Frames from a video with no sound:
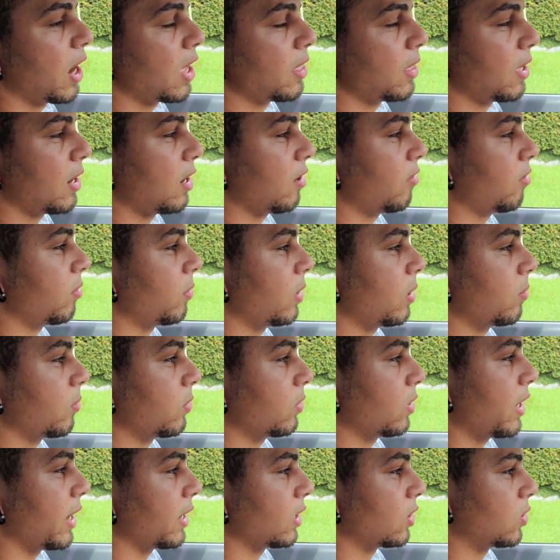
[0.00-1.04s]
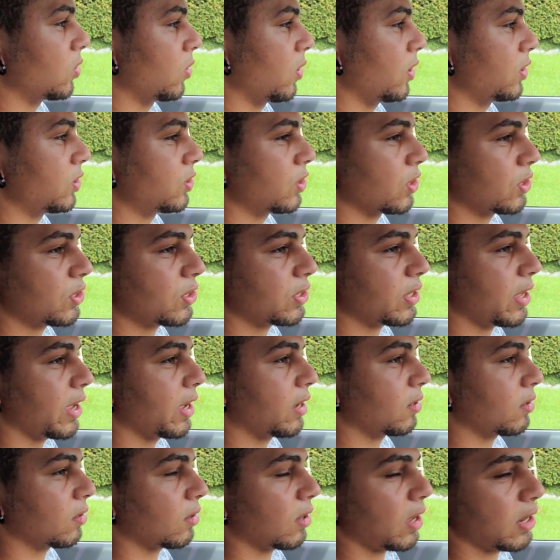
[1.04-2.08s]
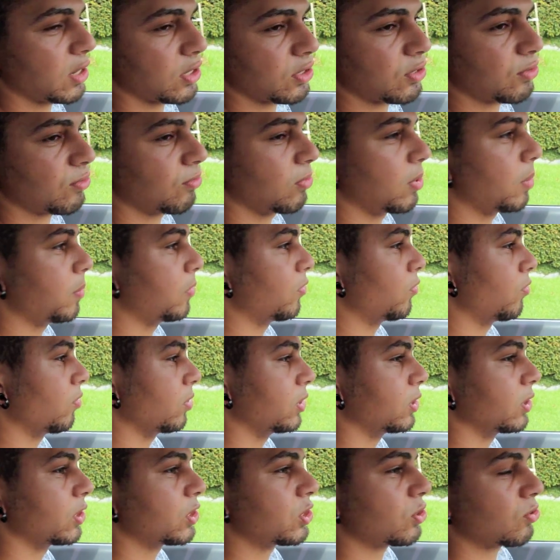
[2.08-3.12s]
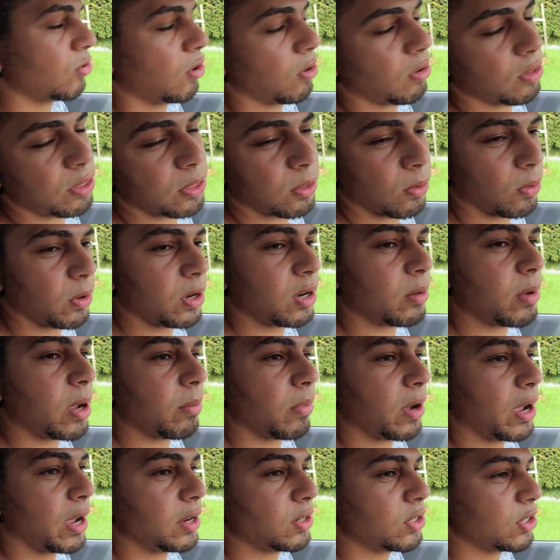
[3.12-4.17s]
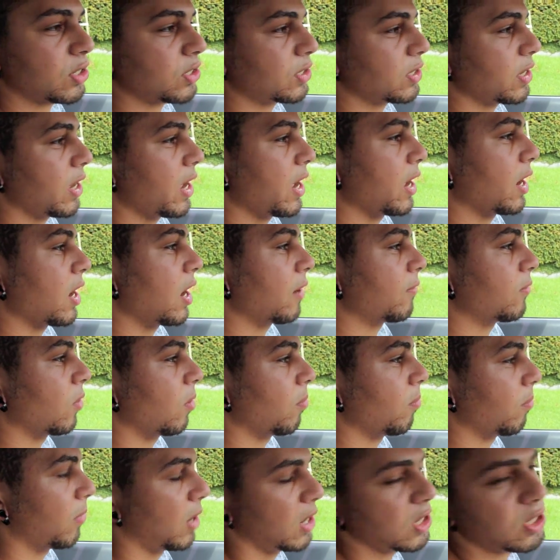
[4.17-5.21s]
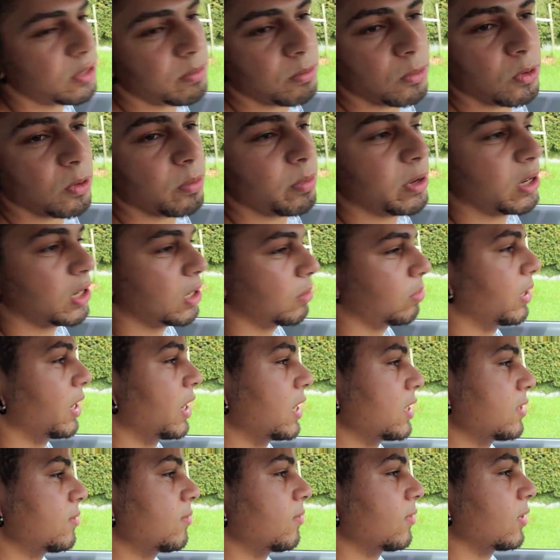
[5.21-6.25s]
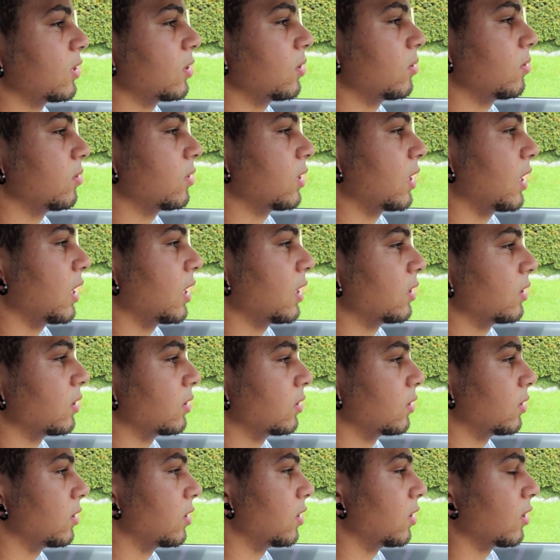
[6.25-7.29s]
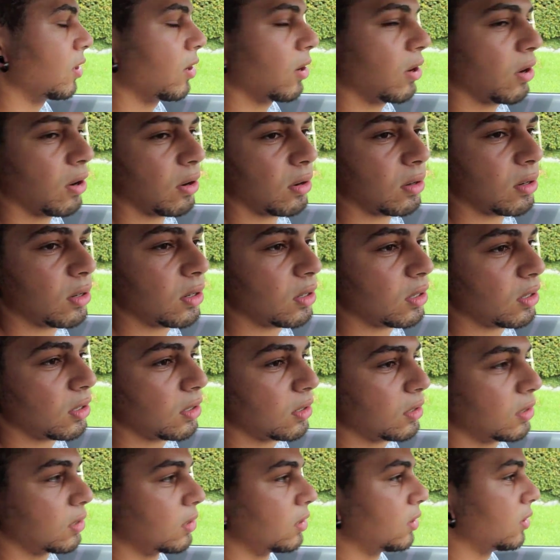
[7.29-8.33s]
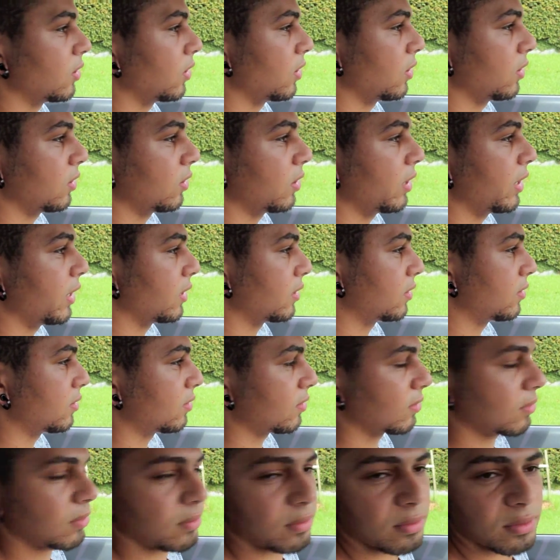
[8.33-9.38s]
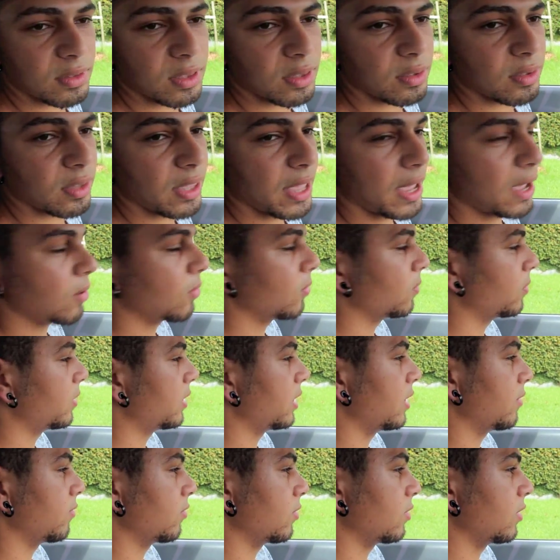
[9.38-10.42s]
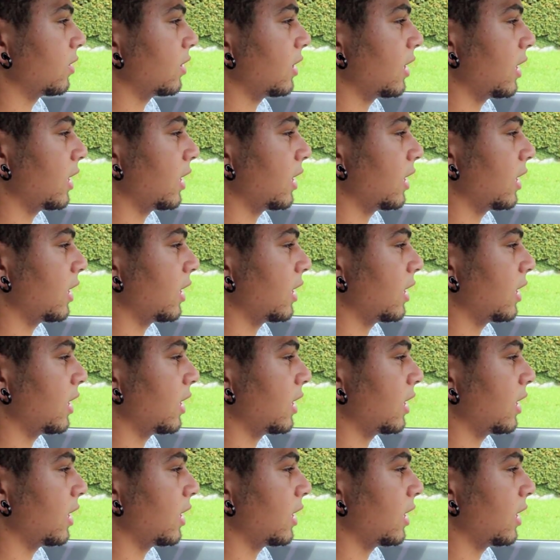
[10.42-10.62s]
And then I remember like God just like, I just remember really strong thought in my mind just saying, I've got much more bigger plans for you than, you know, like than that or whatever.